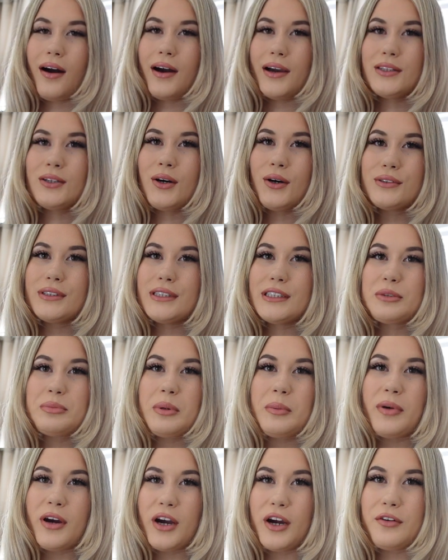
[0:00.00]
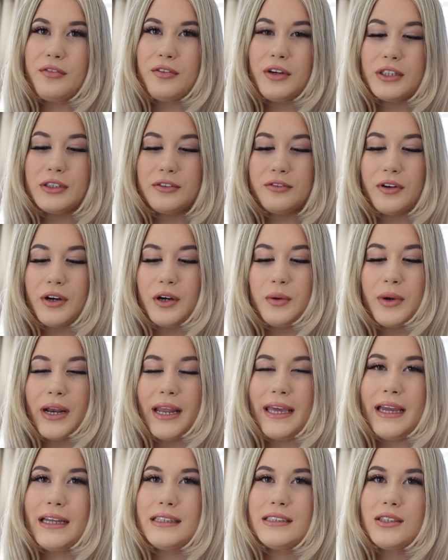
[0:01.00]
I thought this would be perfect for when
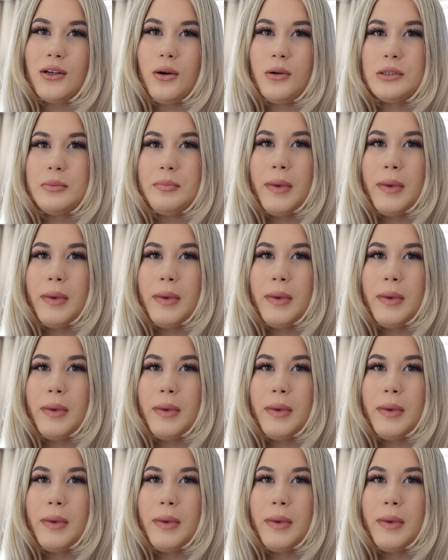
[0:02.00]
I get to go to